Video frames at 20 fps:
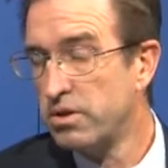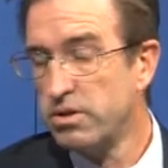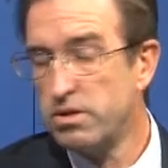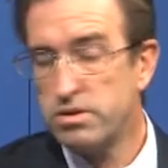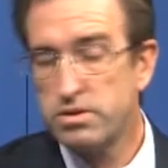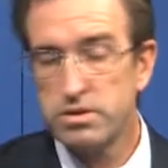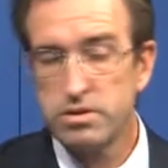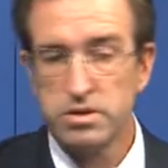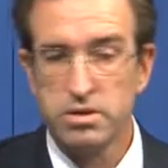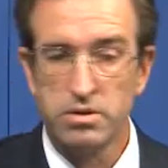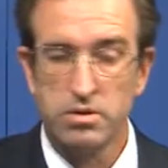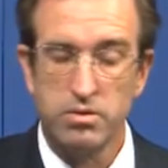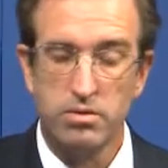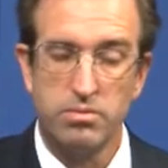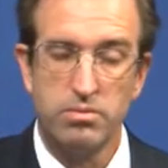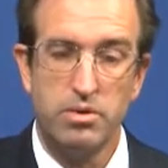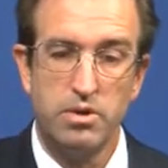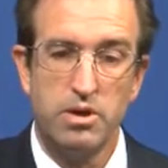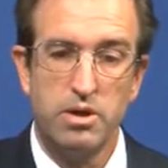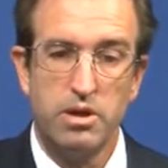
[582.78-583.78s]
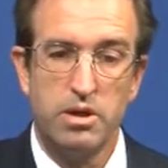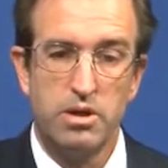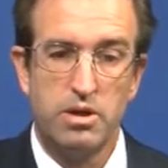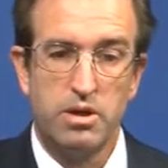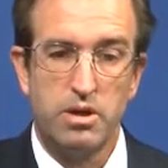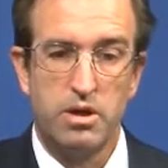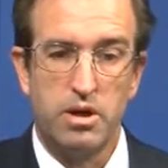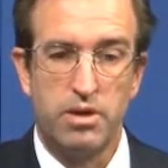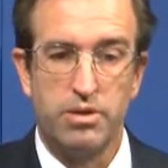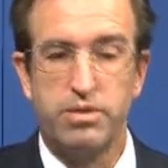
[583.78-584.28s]
So
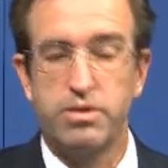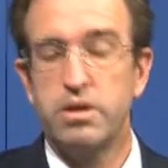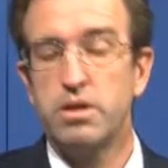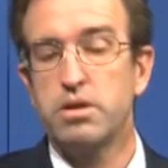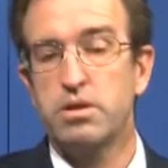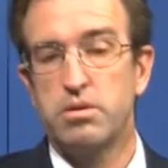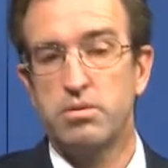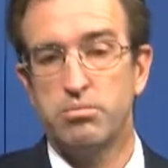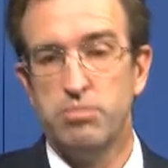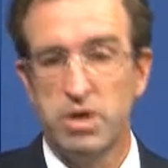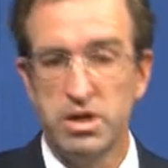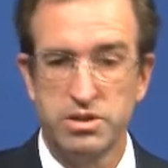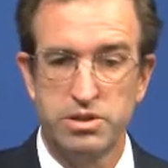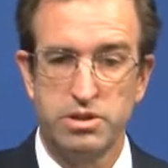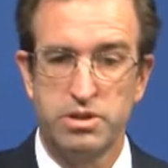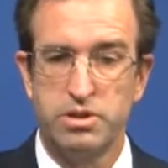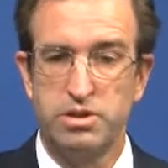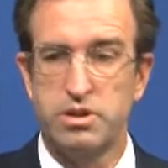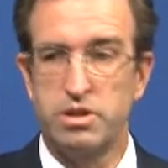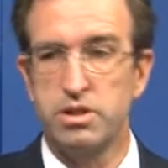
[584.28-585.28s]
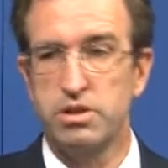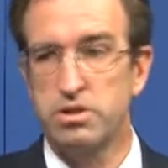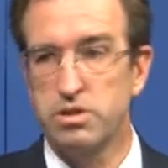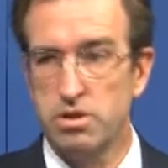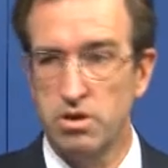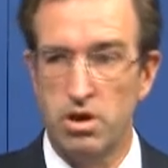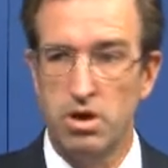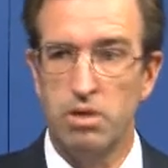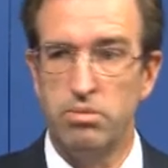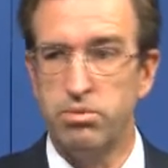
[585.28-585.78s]
I think the message gets
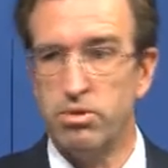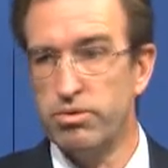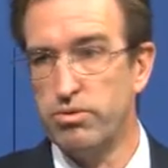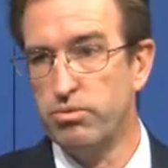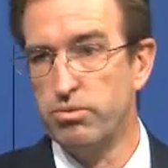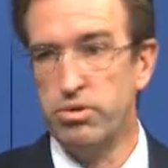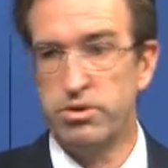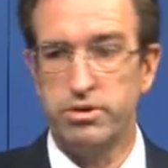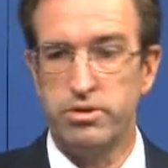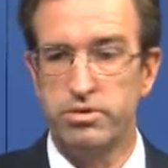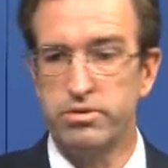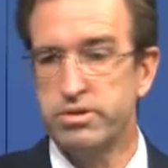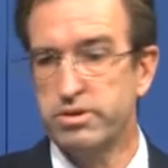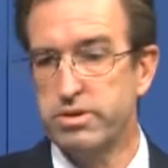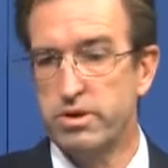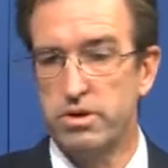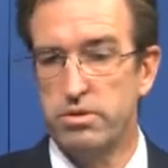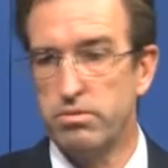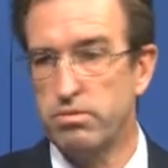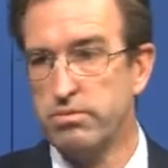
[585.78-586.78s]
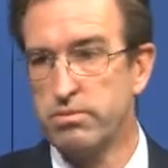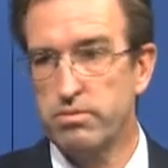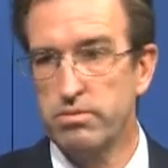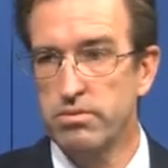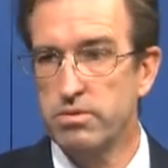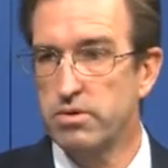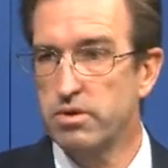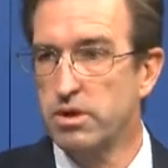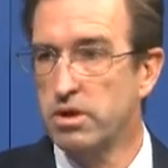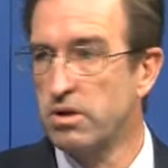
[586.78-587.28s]
garbled when you start,
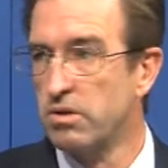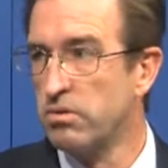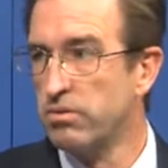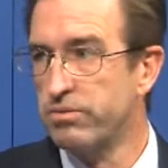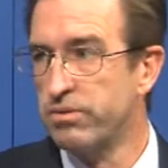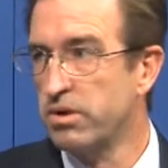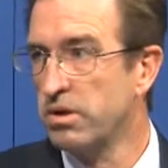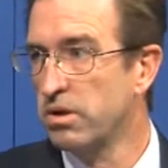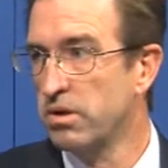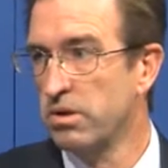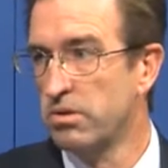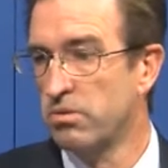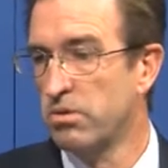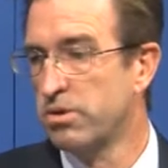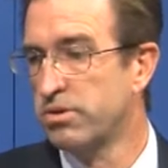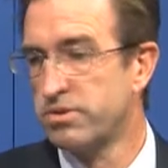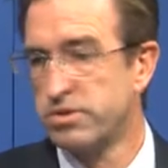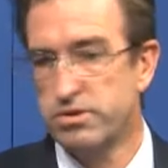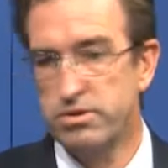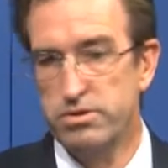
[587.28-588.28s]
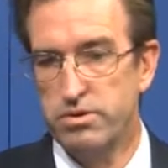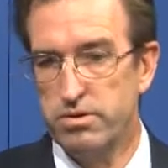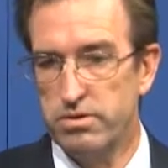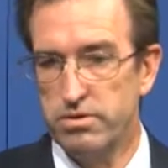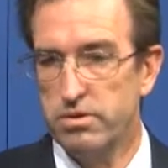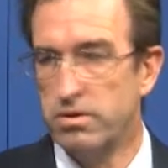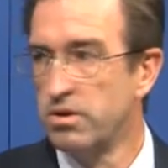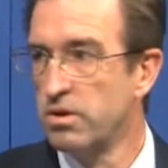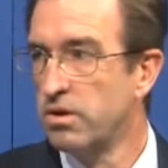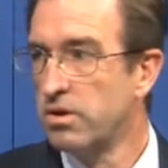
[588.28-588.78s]
dealing with certain... But is
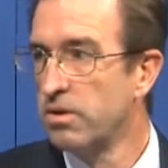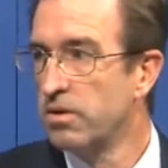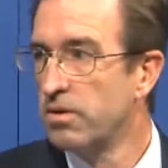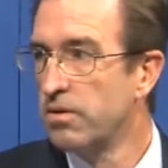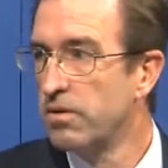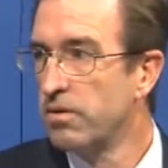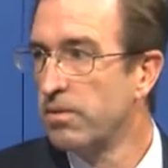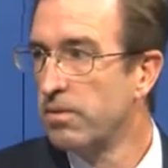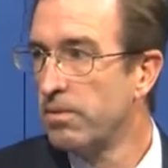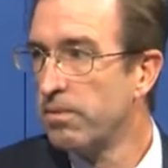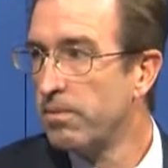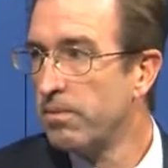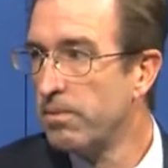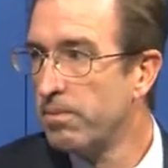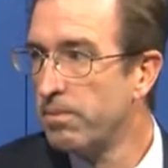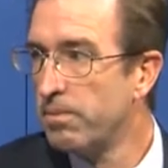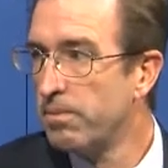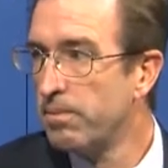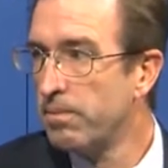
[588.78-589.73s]
it worth spending all that money?